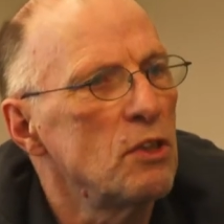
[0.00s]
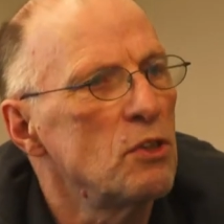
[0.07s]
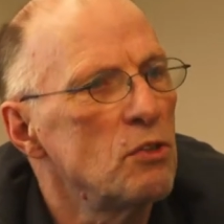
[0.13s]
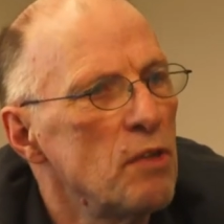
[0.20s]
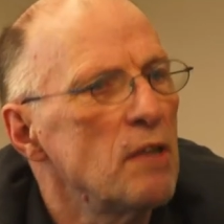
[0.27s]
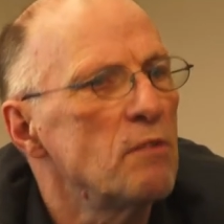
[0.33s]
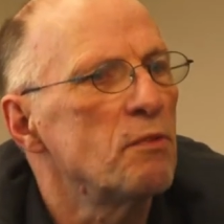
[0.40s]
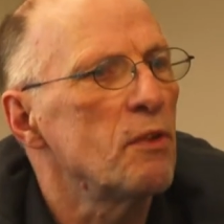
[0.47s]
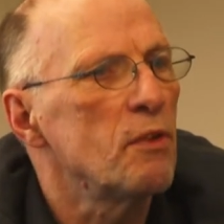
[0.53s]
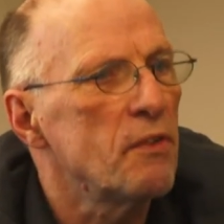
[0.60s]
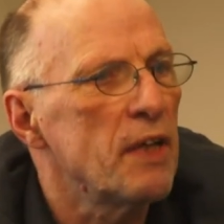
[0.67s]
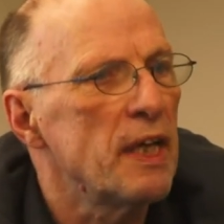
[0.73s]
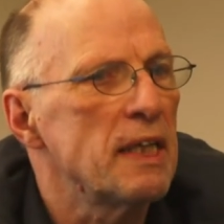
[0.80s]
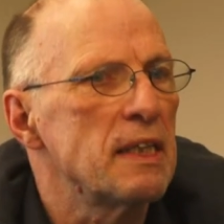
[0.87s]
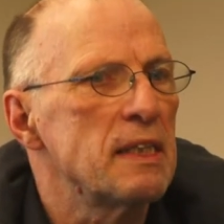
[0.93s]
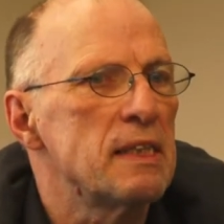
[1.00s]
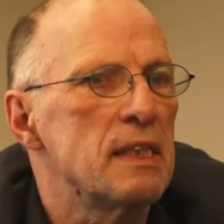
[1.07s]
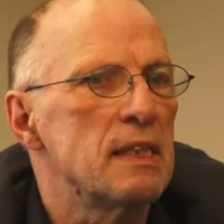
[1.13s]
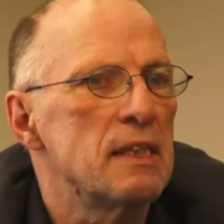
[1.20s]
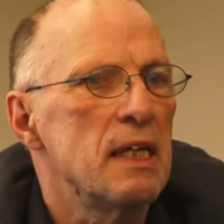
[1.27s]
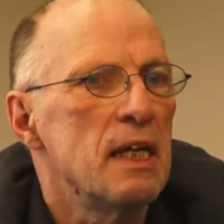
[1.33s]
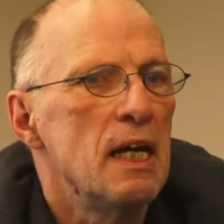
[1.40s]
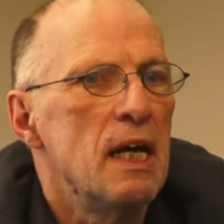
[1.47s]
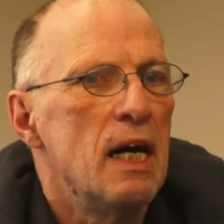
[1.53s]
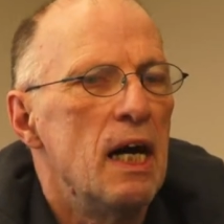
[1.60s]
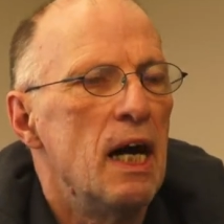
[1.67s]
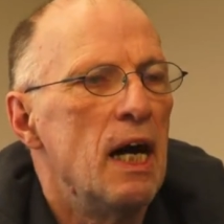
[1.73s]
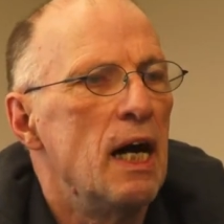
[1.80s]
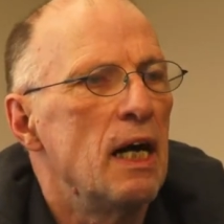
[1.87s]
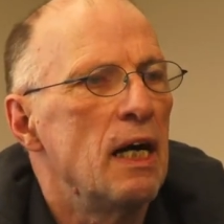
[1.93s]
dreadful things
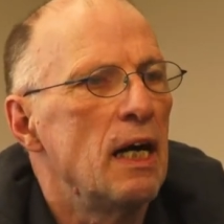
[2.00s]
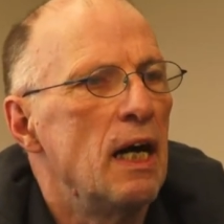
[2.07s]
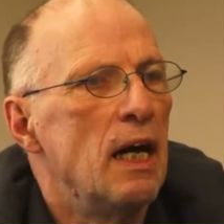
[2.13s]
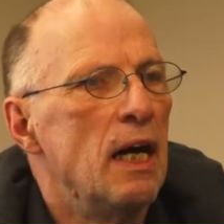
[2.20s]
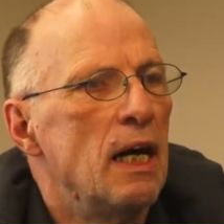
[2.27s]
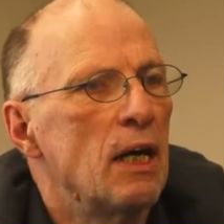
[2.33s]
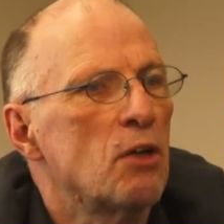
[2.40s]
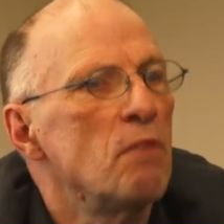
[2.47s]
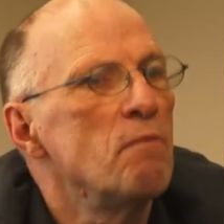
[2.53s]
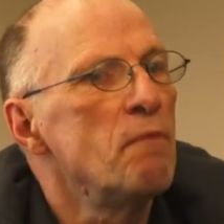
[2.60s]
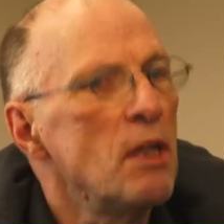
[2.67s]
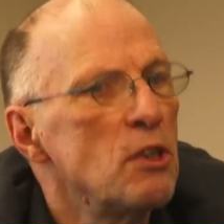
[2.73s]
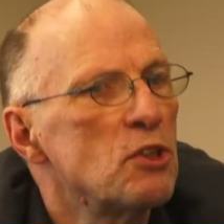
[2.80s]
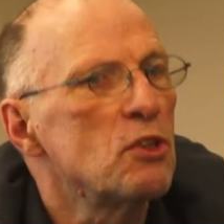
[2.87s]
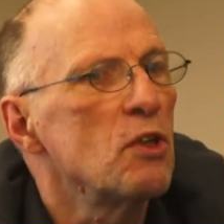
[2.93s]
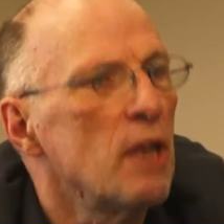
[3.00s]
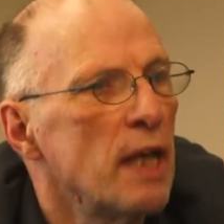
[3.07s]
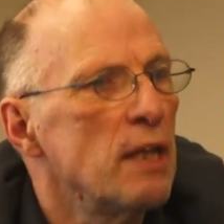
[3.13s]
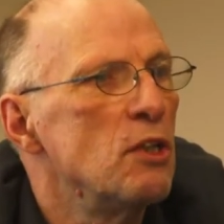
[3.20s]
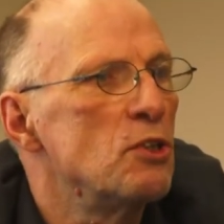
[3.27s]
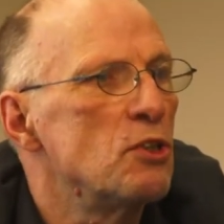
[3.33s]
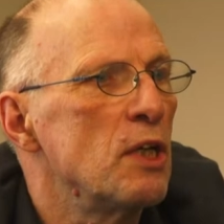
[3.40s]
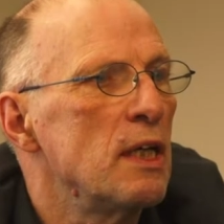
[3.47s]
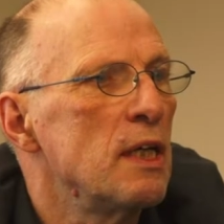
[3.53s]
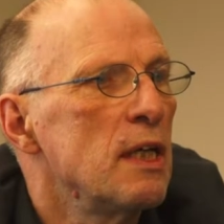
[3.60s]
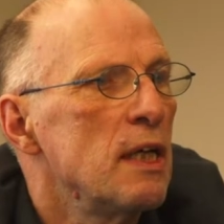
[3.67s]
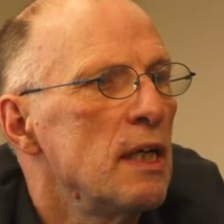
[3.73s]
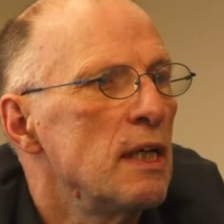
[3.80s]
that conventional energy